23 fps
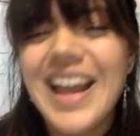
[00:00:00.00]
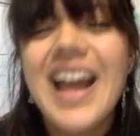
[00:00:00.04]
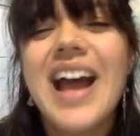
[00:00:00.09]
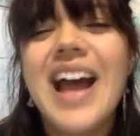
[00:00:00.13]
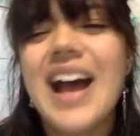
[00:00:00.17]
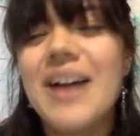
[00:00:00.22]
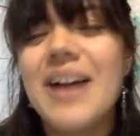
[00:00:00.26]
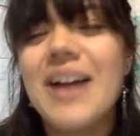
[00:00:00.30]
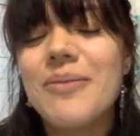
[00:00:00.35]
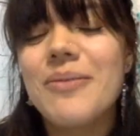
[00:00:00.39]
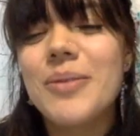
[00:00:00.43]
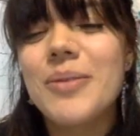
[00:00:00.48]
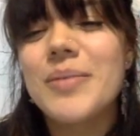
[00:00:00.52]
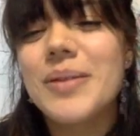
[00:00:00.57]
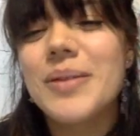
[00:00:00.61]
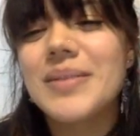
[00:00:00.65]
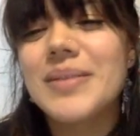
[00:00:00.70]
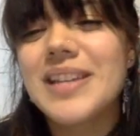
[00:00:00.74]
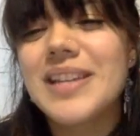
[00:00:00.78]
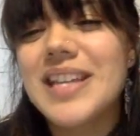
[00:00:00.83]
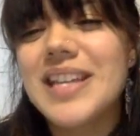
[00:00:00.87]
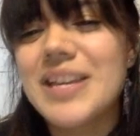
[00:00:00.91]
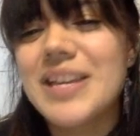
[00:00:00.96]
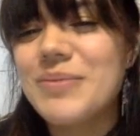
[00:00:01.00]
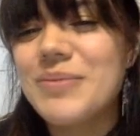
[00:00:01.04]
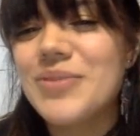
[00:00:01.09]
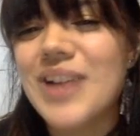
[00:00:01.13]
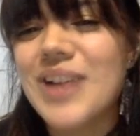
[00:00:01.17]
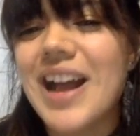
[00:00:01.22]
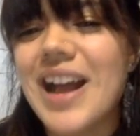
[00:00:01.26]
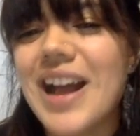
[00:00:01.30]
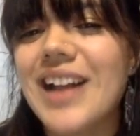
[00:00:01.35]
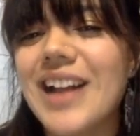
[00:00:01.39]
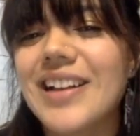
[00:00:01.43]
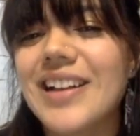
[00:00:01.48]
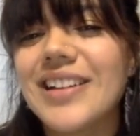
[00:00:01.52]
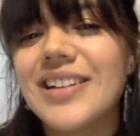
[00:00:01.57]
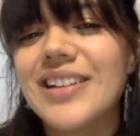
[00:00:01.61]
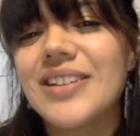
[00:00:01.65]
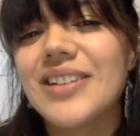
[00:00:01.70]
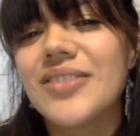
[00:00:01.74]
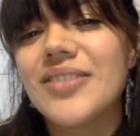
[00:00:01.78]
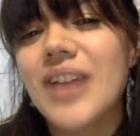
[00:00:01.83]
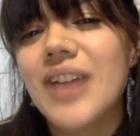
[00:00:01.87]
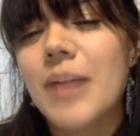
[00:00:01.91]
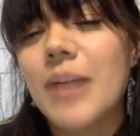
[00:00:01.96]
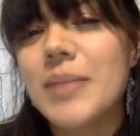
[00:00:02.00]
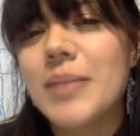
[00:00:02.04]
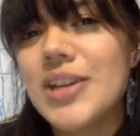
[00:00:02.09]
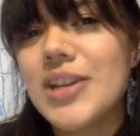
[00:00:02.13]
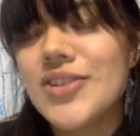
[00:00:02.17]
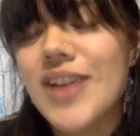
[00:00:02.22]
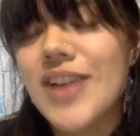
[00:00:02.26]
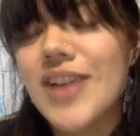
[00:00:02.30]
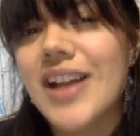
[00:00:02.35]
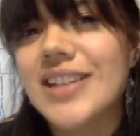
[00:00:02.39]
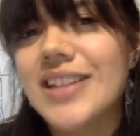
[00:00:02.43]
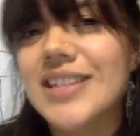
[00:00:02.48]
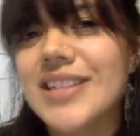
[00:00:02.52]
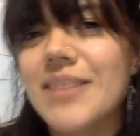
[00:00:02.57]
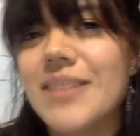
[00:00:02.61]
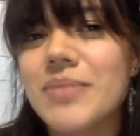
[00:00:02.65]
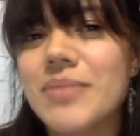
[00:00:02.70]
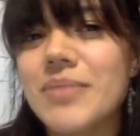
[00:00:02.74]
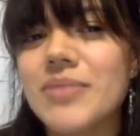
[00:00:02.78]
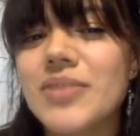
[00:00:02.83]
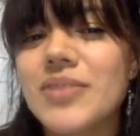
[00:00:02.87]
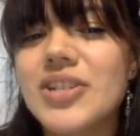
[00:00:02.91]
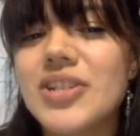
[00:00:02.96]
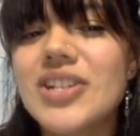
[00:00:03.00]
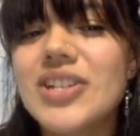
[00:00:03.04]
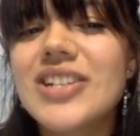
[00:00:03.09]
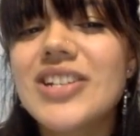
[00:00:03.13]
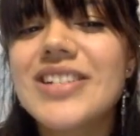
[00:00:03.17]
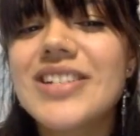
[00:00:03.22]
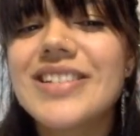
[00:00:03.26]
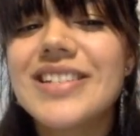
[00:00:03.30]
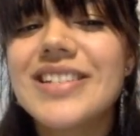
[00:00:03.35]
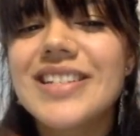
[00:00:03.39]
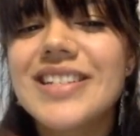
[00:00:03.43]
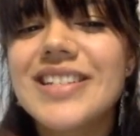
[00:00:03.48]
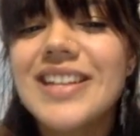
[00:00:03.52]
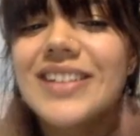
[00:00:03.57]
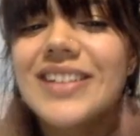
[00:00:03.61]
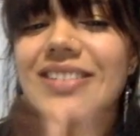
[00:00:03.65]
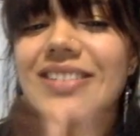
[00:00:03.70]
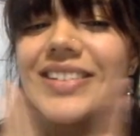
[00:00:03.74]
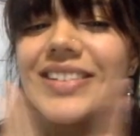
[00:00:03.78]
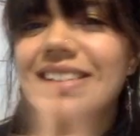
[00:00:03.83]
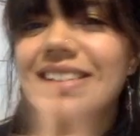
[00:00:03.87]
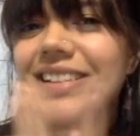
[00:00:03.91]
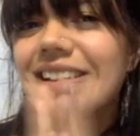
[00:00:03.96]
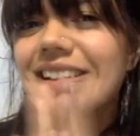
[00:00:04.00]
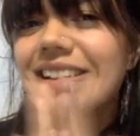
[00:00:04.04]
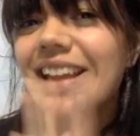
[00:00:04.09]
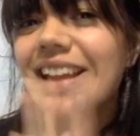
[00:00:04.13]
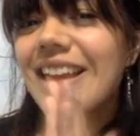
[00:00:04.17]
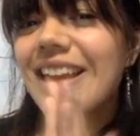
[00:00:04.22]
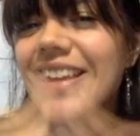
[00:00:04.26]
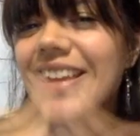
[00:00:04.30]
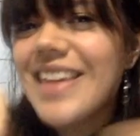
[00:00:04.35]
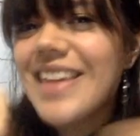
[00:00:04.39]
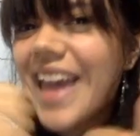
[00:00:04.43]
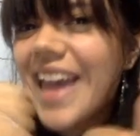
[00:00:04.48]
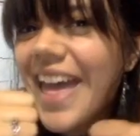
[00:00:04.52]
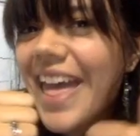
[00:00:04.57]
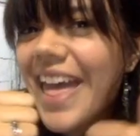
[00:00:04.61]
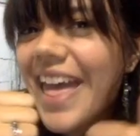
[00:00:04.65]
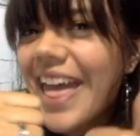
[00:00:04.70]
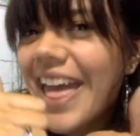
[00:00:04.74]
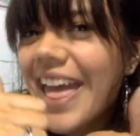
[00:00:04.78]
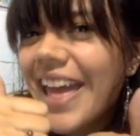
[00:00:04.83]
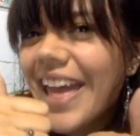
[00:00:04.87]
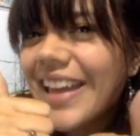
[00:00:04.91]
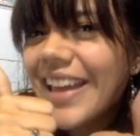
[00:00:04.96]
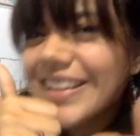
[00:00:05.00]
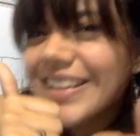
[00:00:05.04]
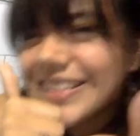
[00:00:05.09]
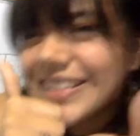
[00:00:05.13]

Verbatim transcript: Uh, we'll be able to keep track of how many dragons have been returned, so yay!